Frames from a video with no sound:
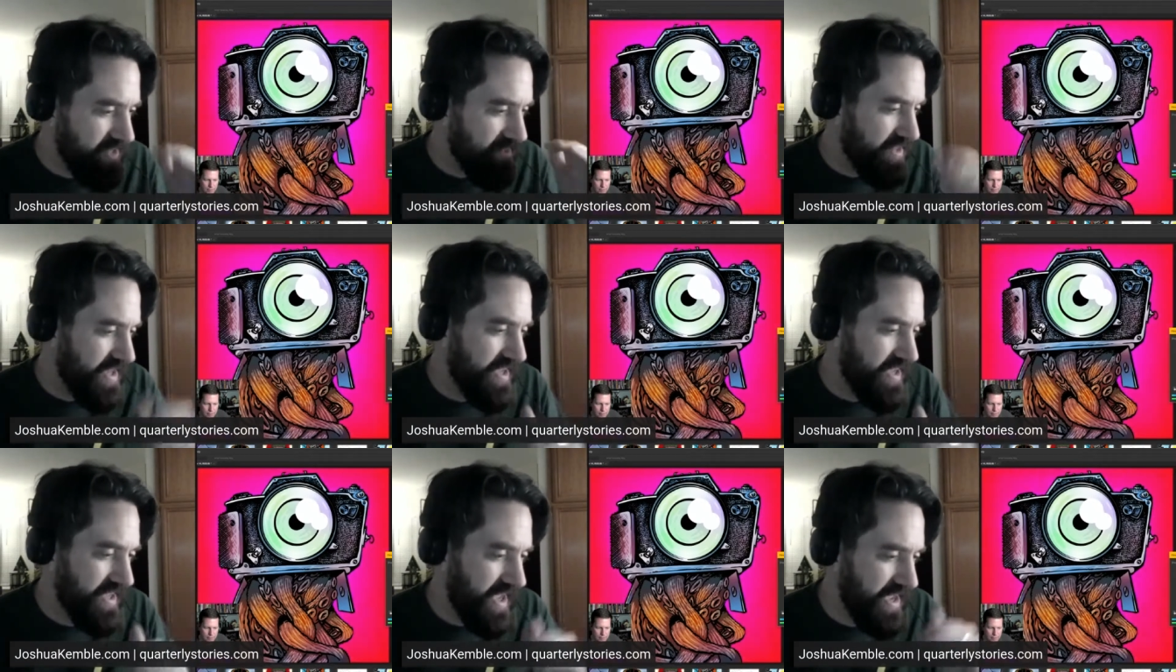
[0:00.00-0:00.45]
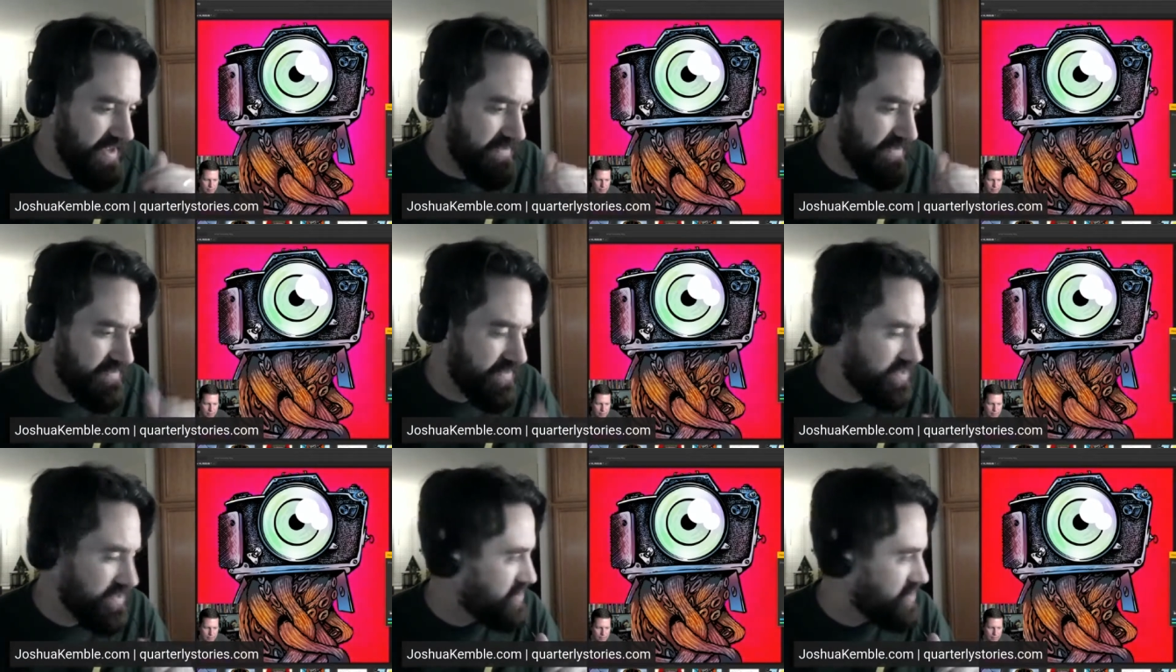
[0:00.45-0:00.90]
Like
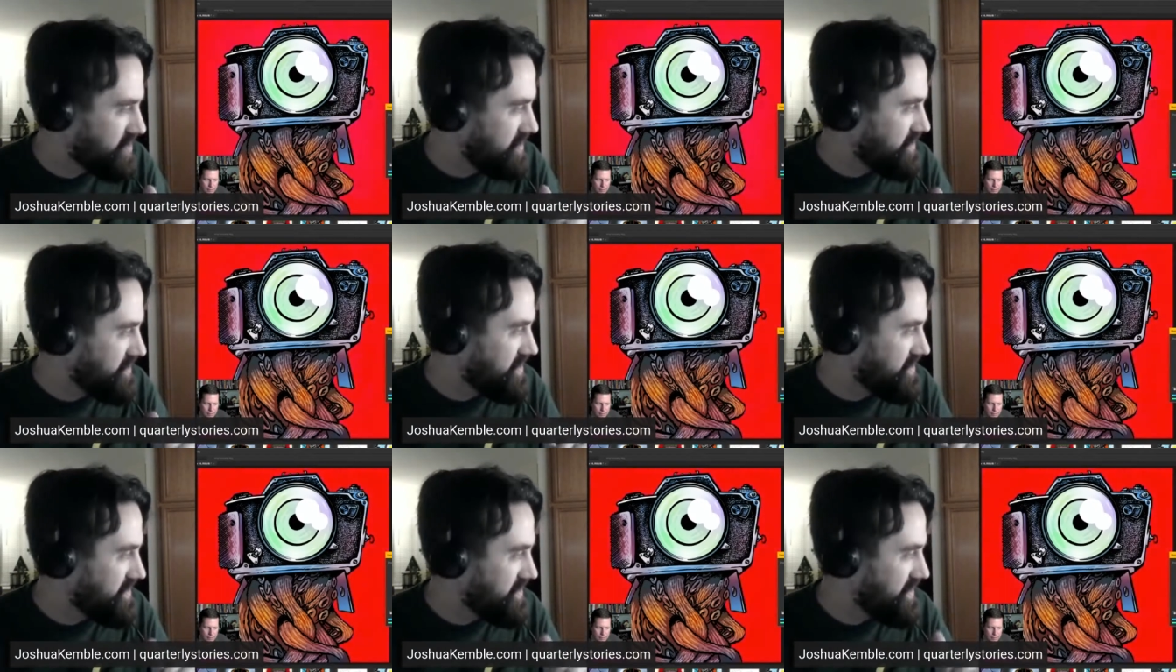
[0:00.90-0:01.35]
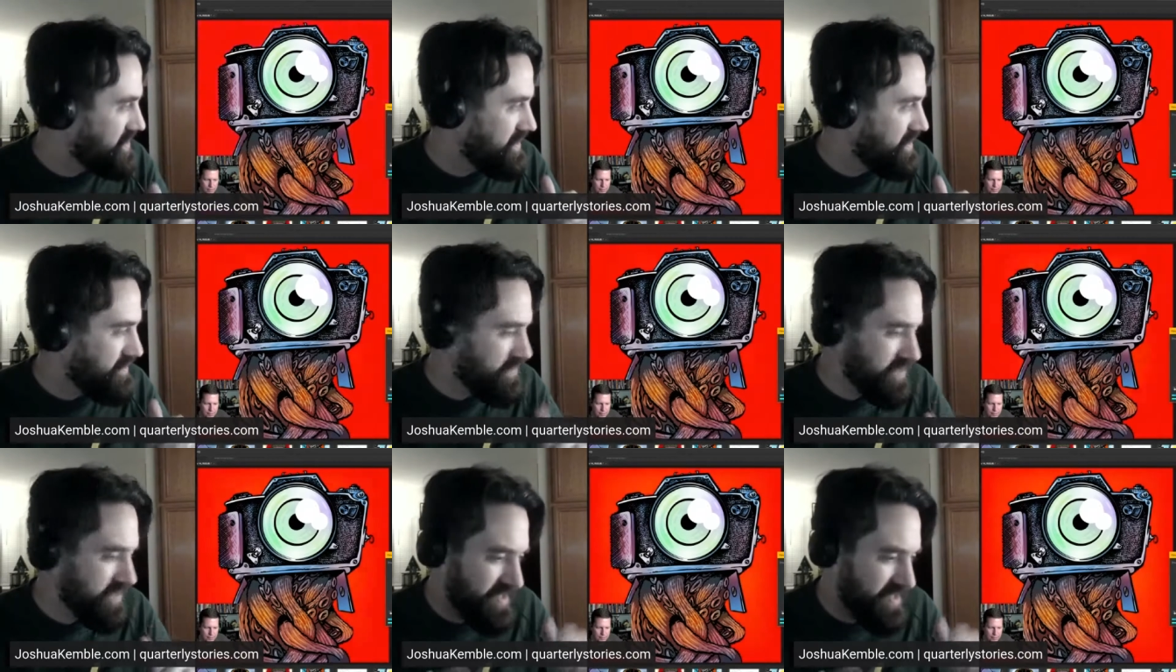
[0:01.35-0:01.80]
it
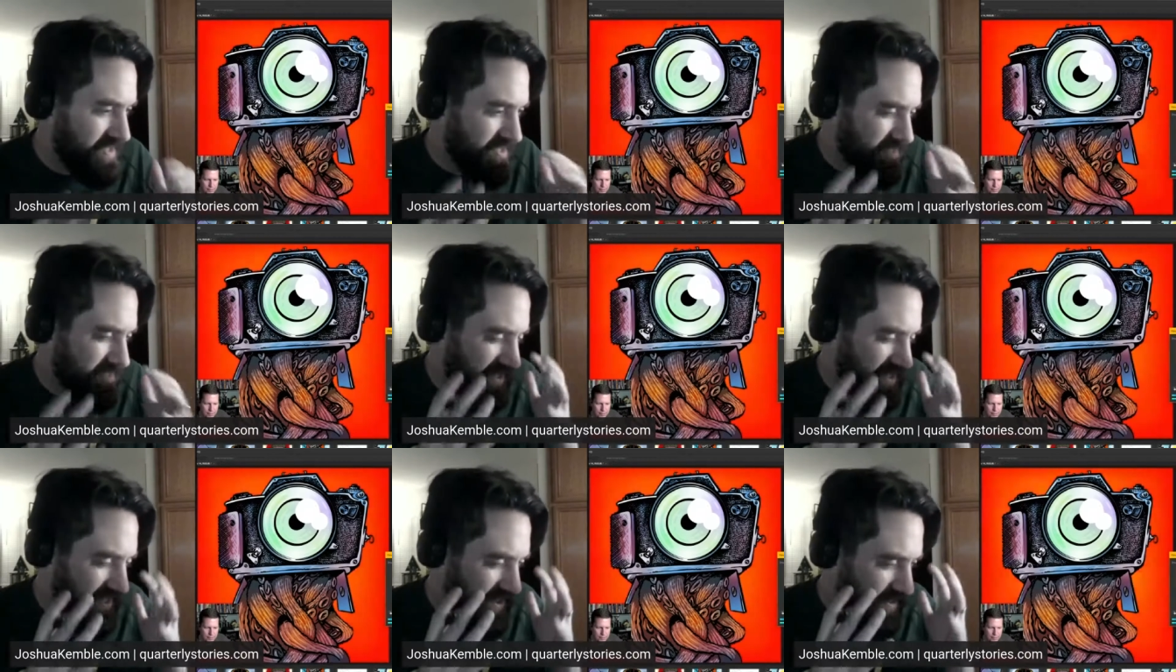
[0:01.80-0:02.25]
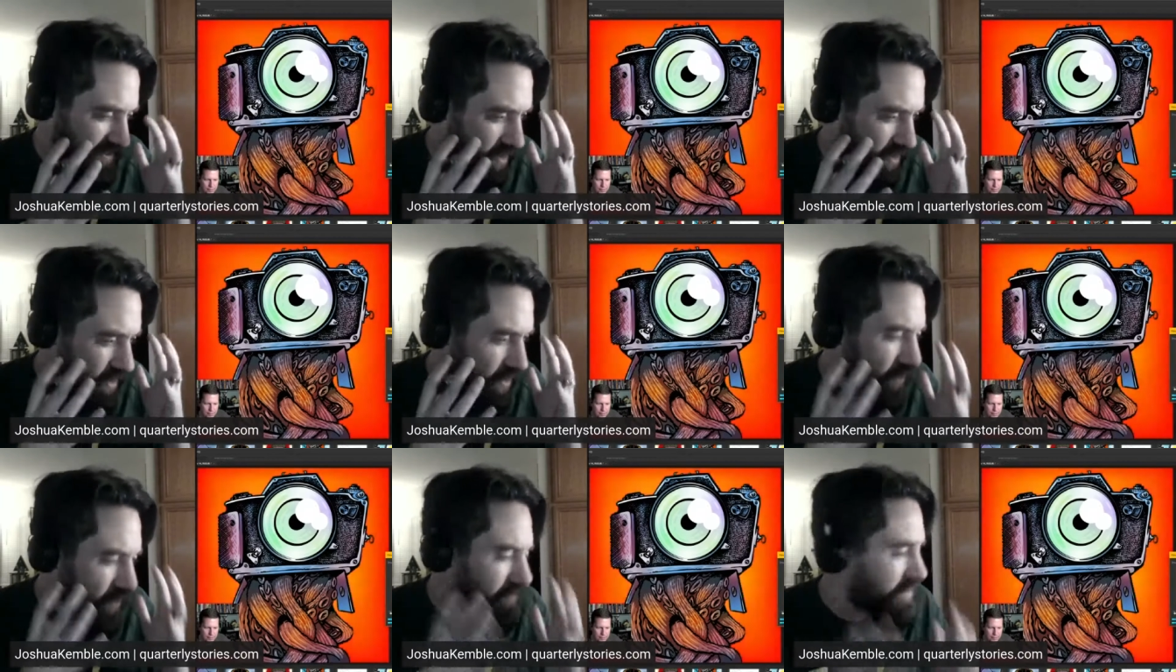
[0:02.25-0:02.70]
was
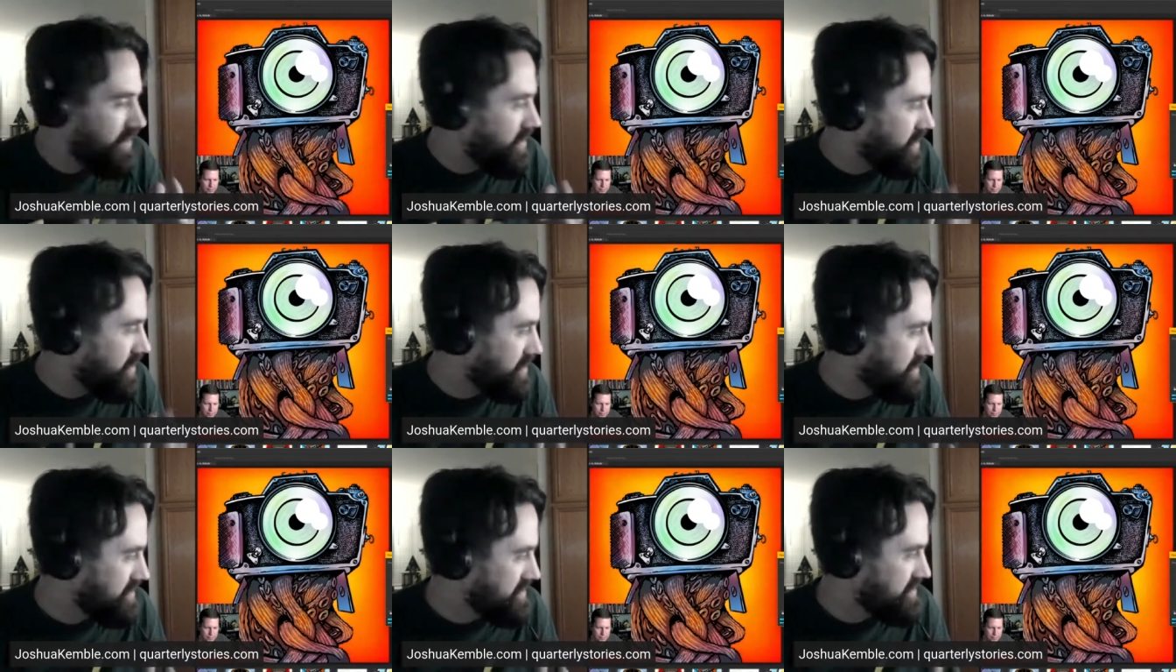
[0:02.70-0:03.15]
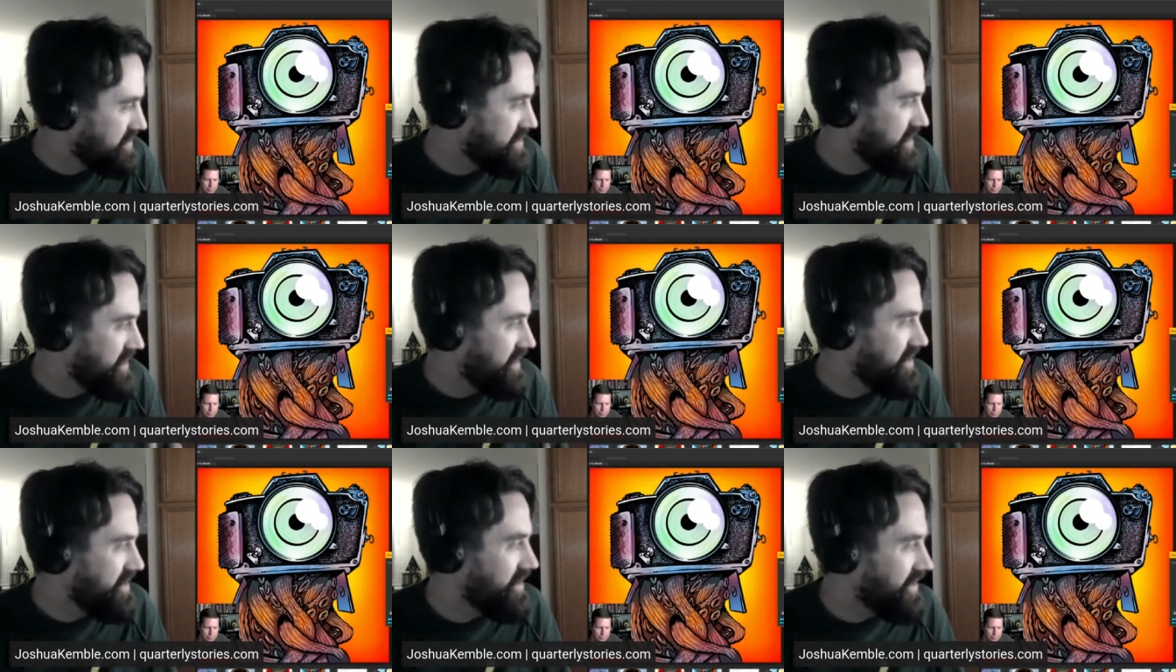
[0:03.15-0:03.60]
horror to
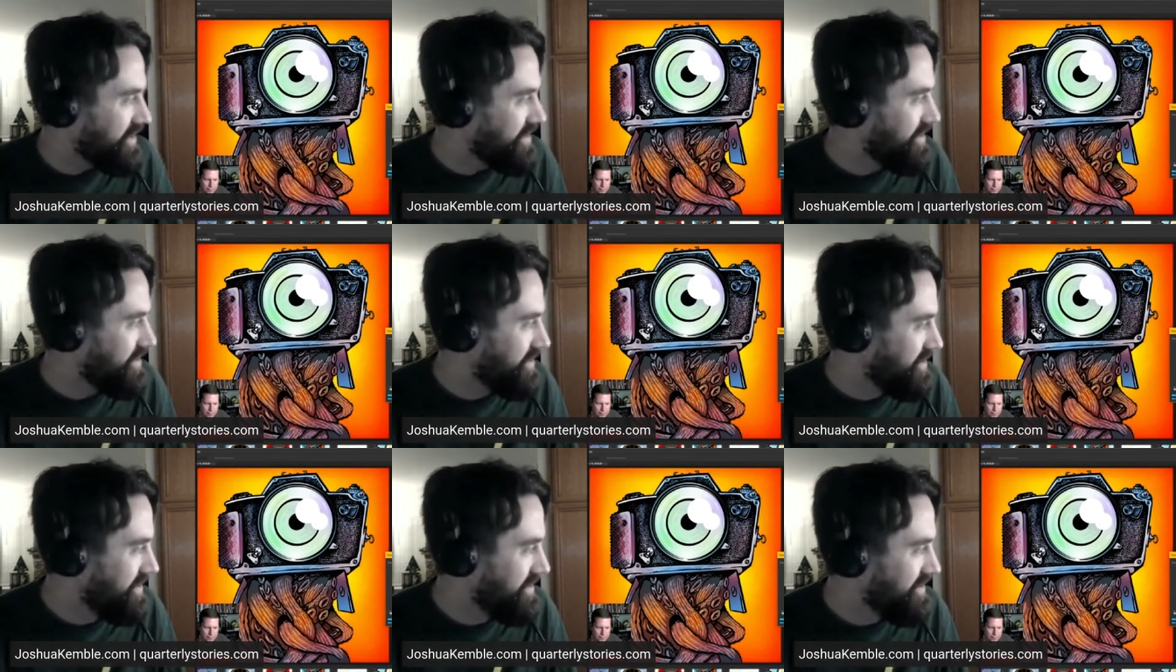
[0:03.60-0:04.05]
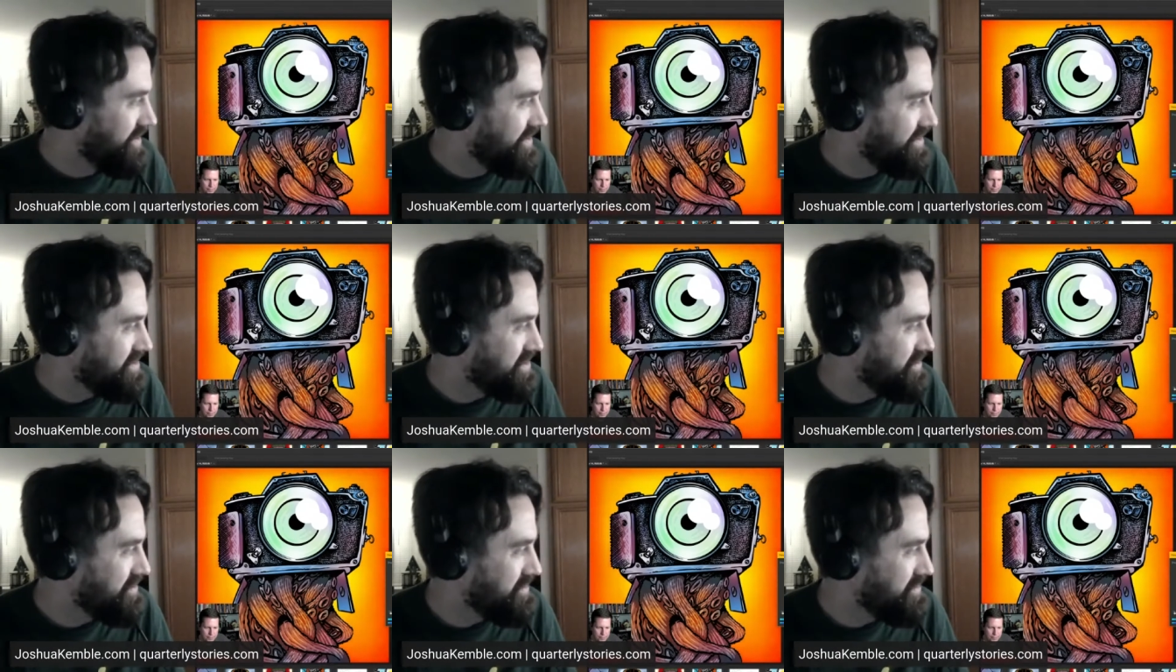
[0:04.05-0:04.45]
hear to me.